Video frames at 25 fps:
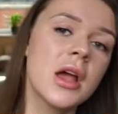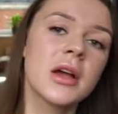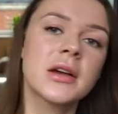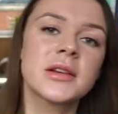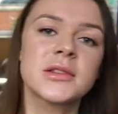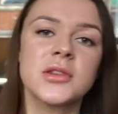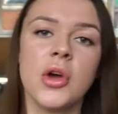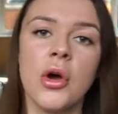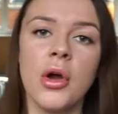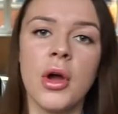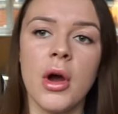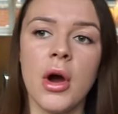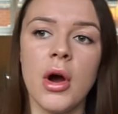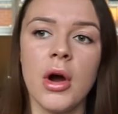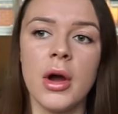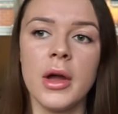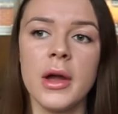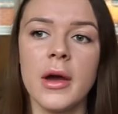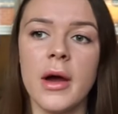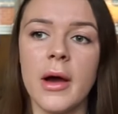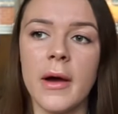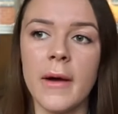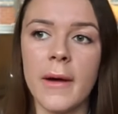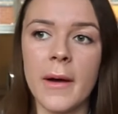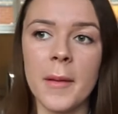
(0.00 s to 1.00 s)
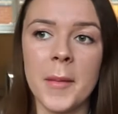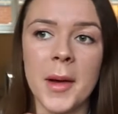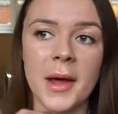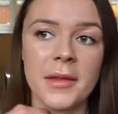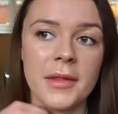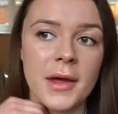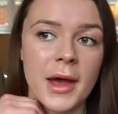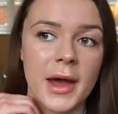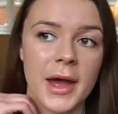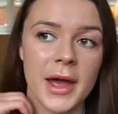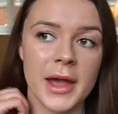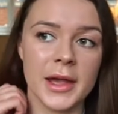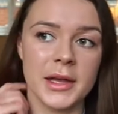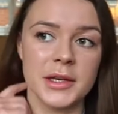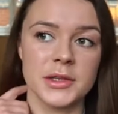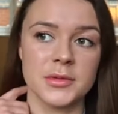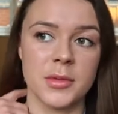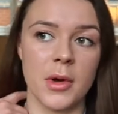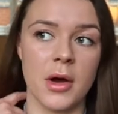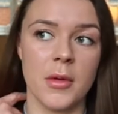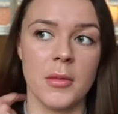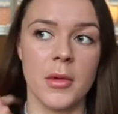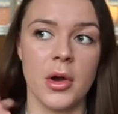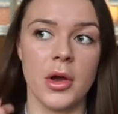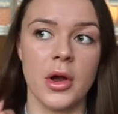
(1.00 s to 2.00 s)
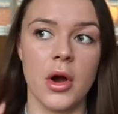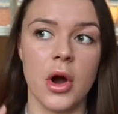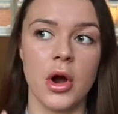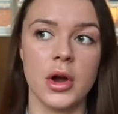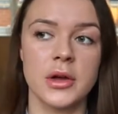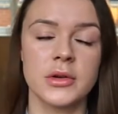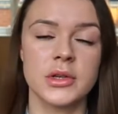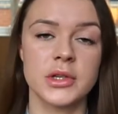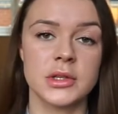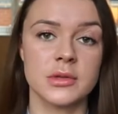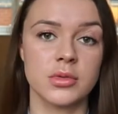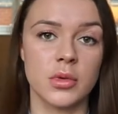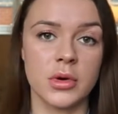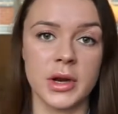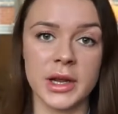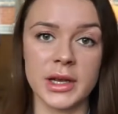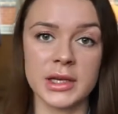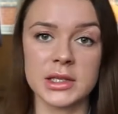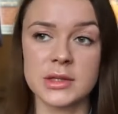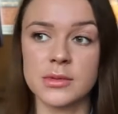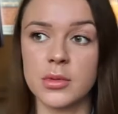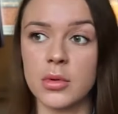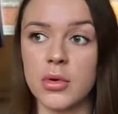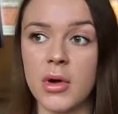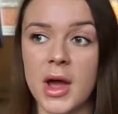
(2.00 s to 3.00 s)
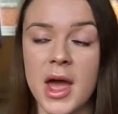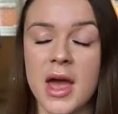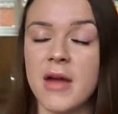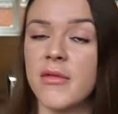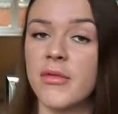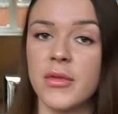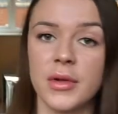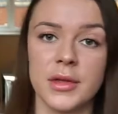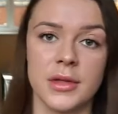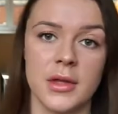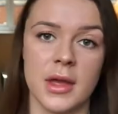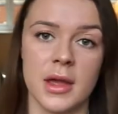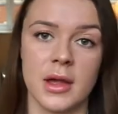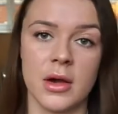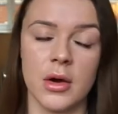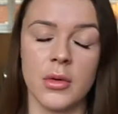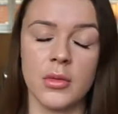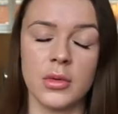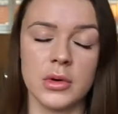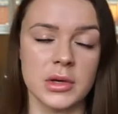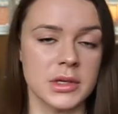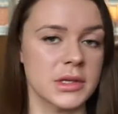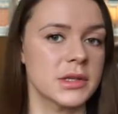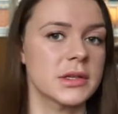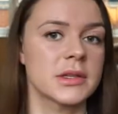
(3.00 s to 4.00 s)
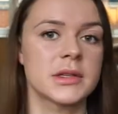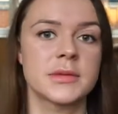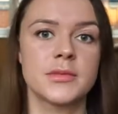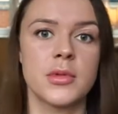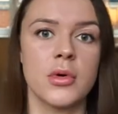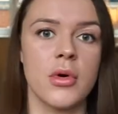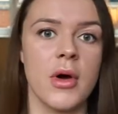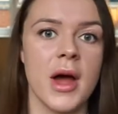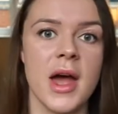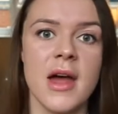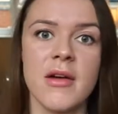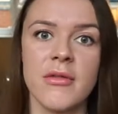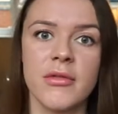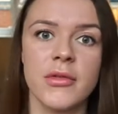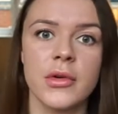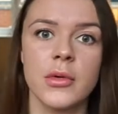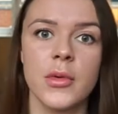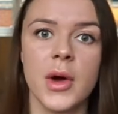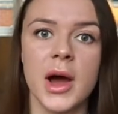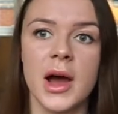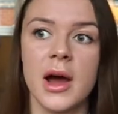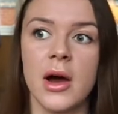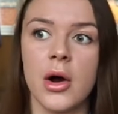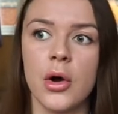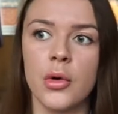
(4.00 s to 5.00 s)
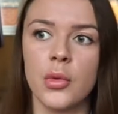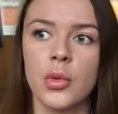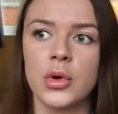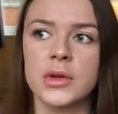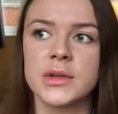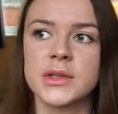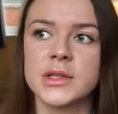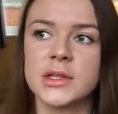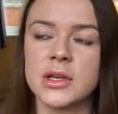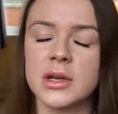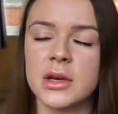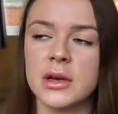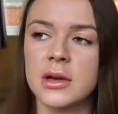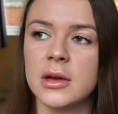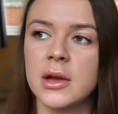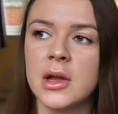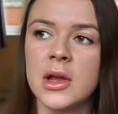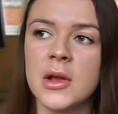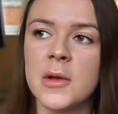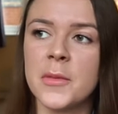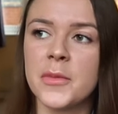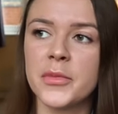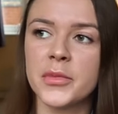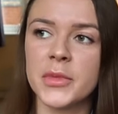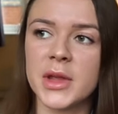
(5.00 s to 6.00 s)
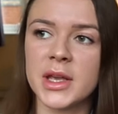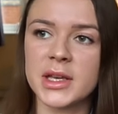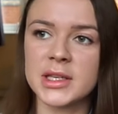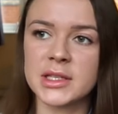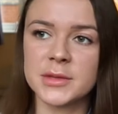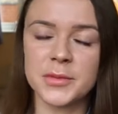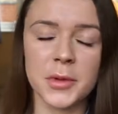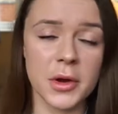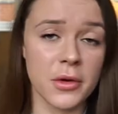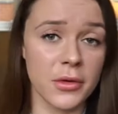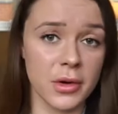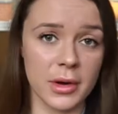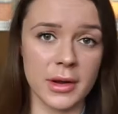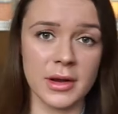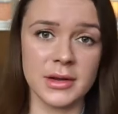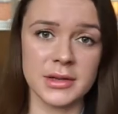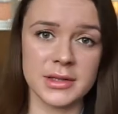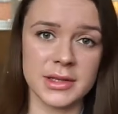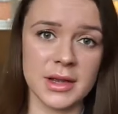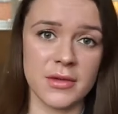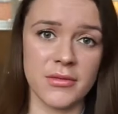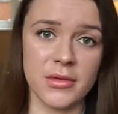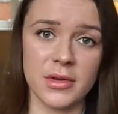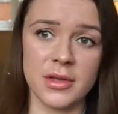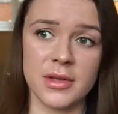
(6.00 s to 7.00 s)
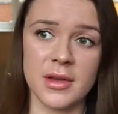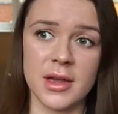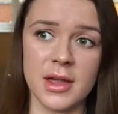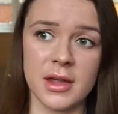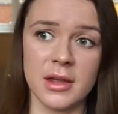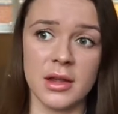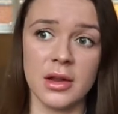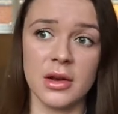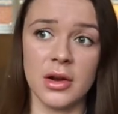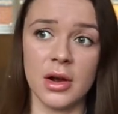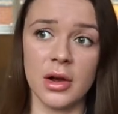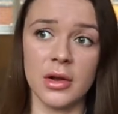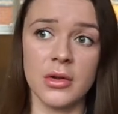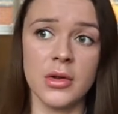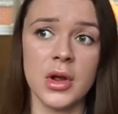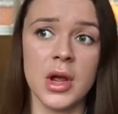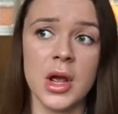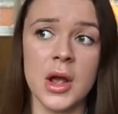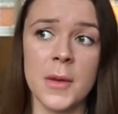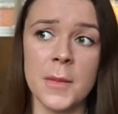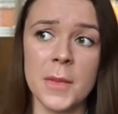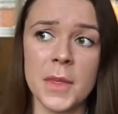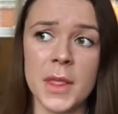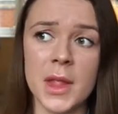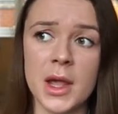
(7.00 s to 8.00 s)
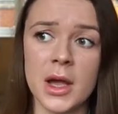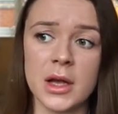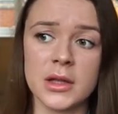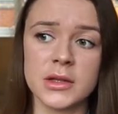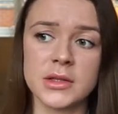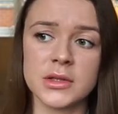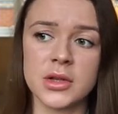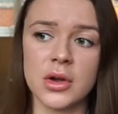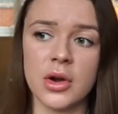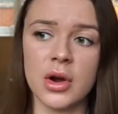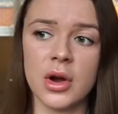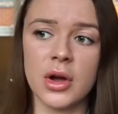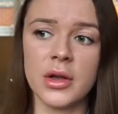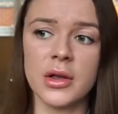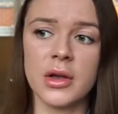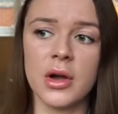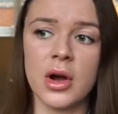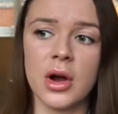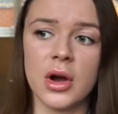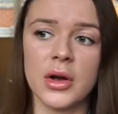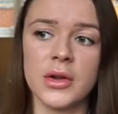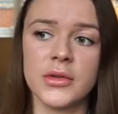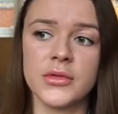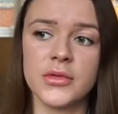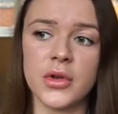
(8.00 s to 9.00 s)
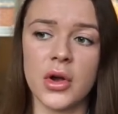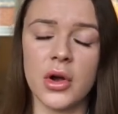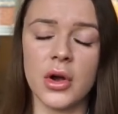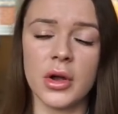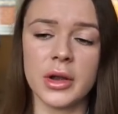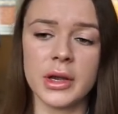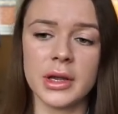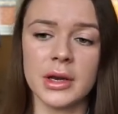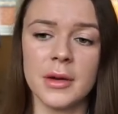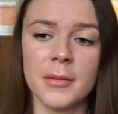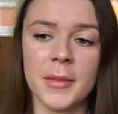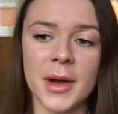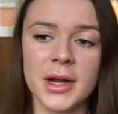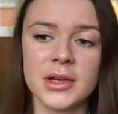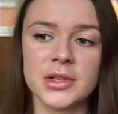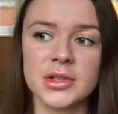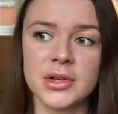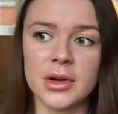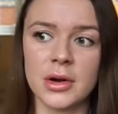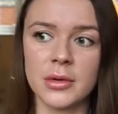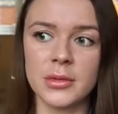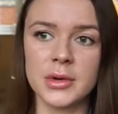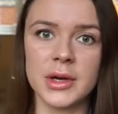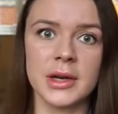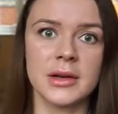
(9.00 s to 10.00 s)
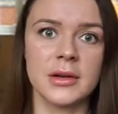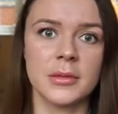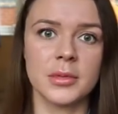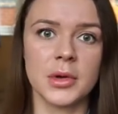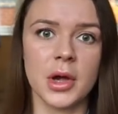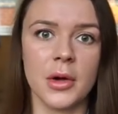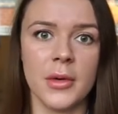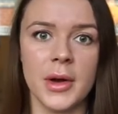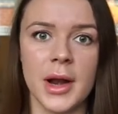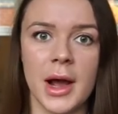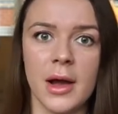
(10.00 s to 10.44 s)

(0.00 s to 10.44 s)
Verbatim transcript: because I, I, I'm at that age where I'm like, I just want to explore everything. I want to explore everywhere. I want to experience everything, you know. So I, I, I can imagine I would end up going